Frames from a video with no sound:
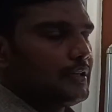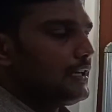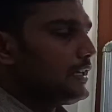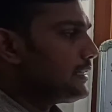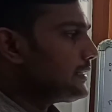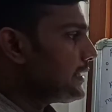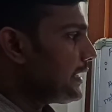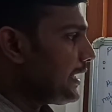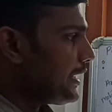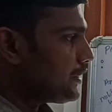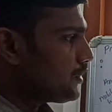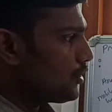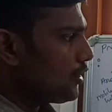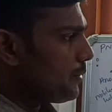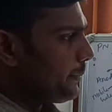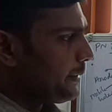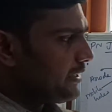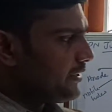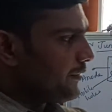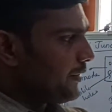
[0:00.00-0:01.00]
It is the
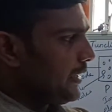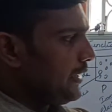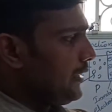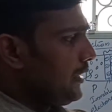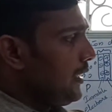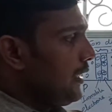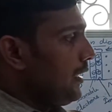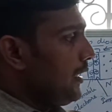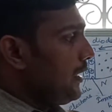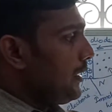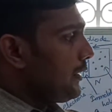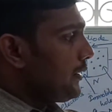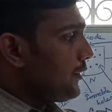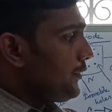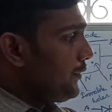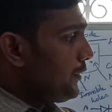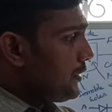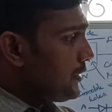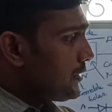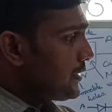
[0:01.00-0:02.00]
ratio between
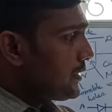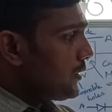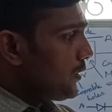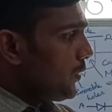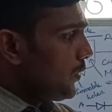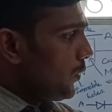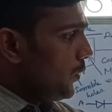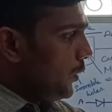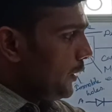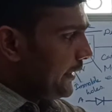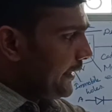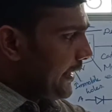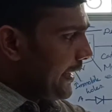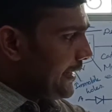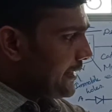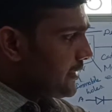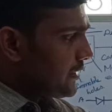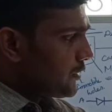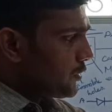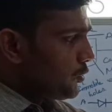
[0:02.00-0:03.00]
reverse
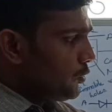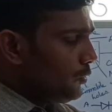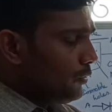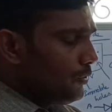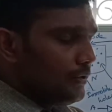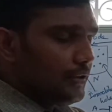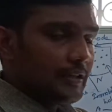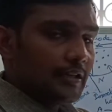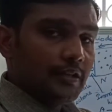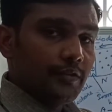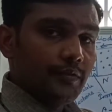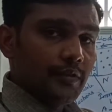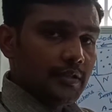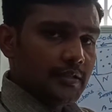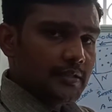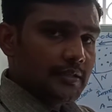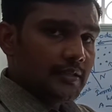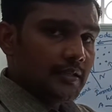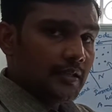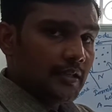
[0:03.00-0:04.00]
voltage to
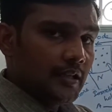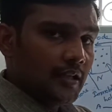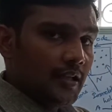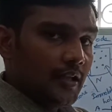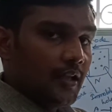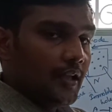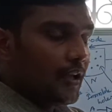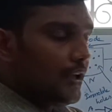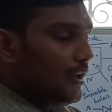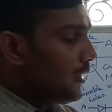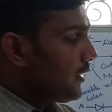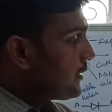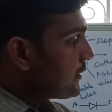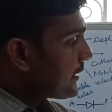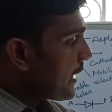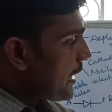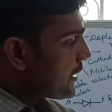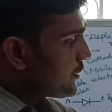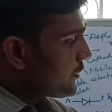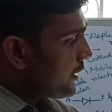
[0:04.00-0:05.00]
reverse
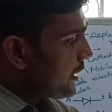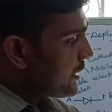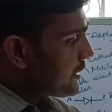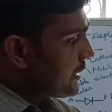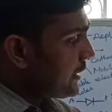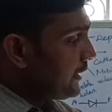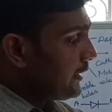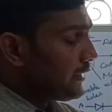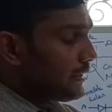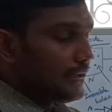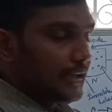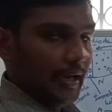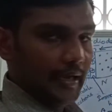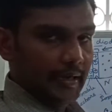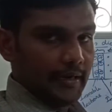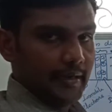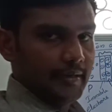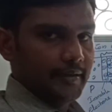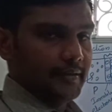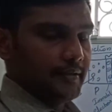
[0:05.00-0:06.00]
saturation
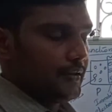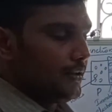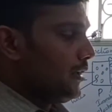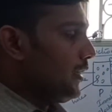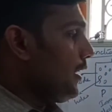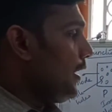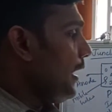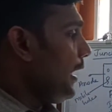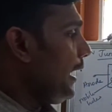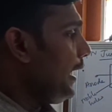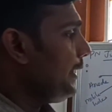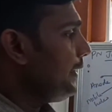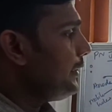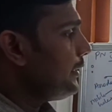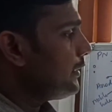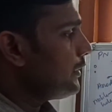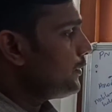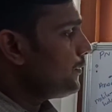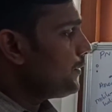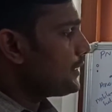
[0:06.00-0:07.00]
current, and
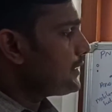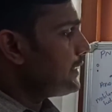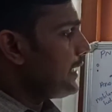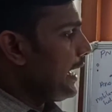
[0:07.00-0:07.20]
reverse